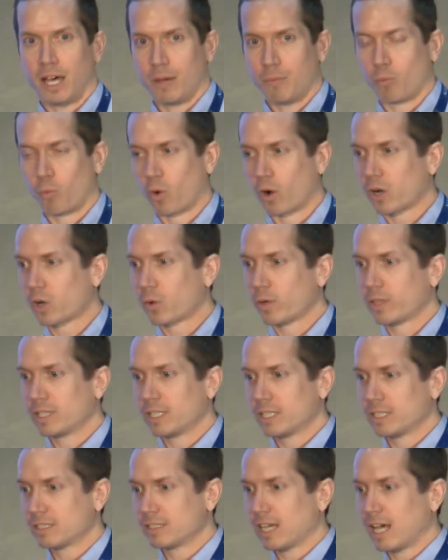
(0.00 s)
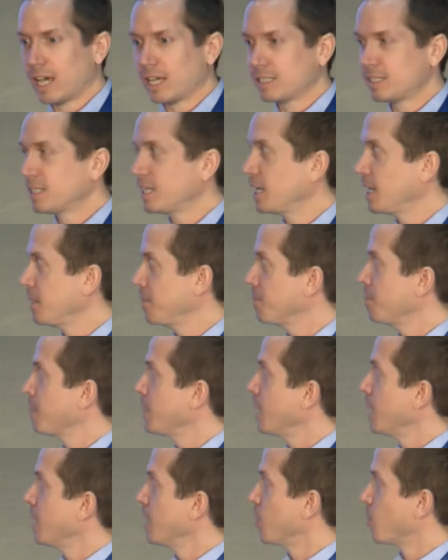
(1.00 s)
work with the design team,
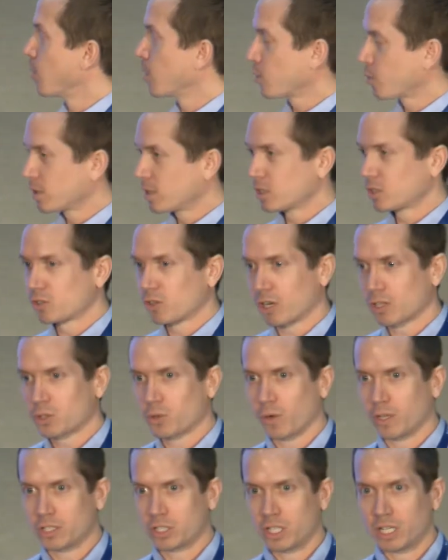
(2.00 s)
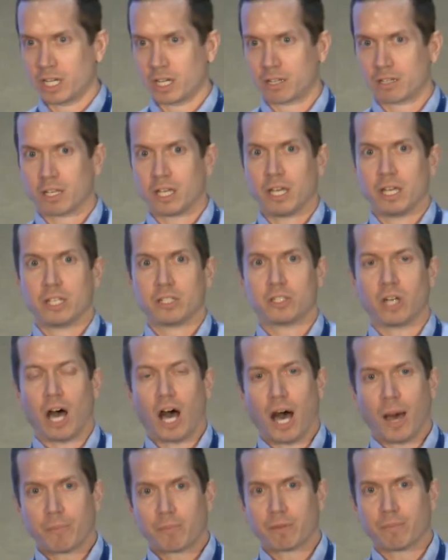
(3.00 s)
work with the structural engineer to
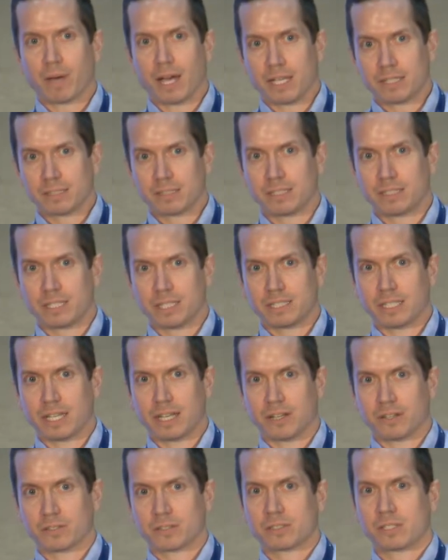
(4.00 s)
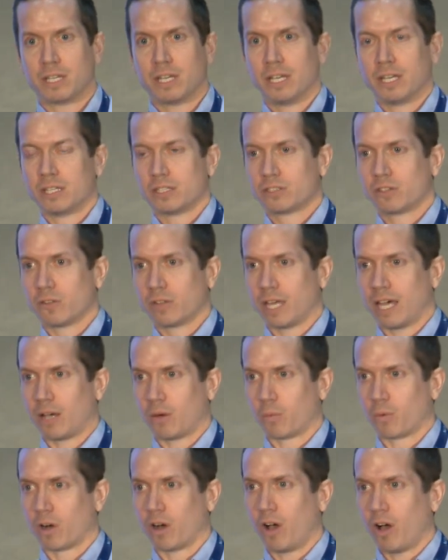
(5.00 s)
optimize the details so
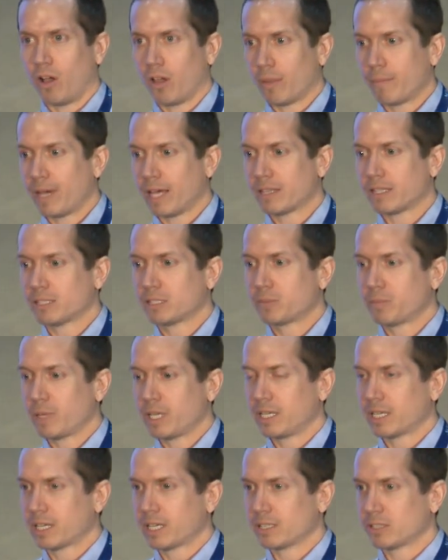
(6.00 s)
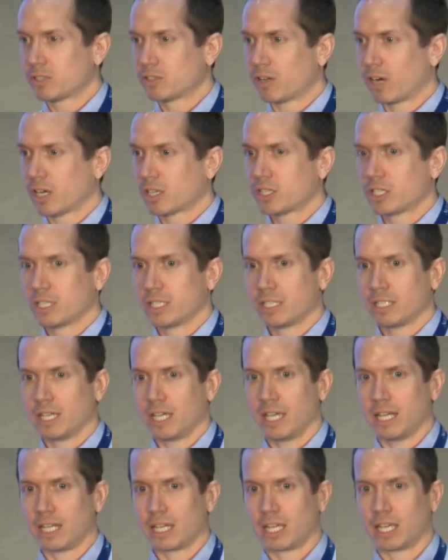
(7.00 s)
that we're all about the speed of construction
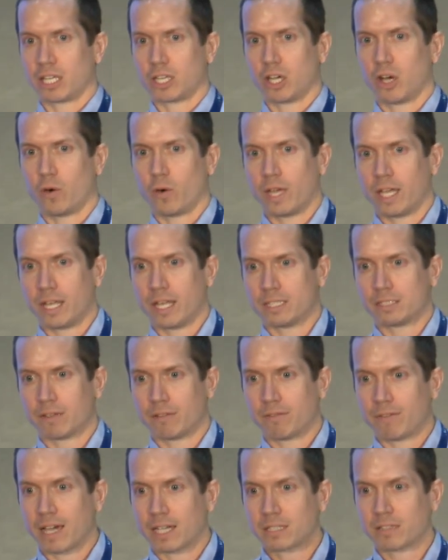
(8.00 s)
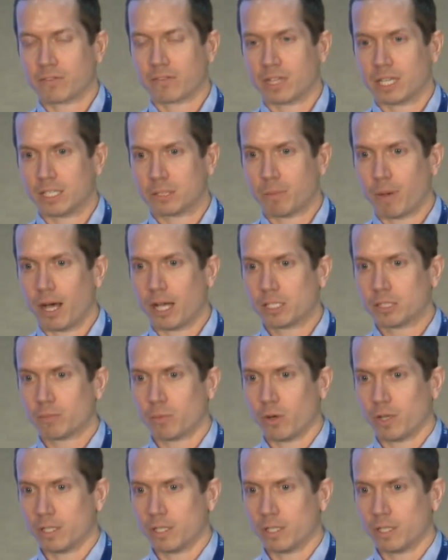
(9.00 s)
and it can go in as effectively as possible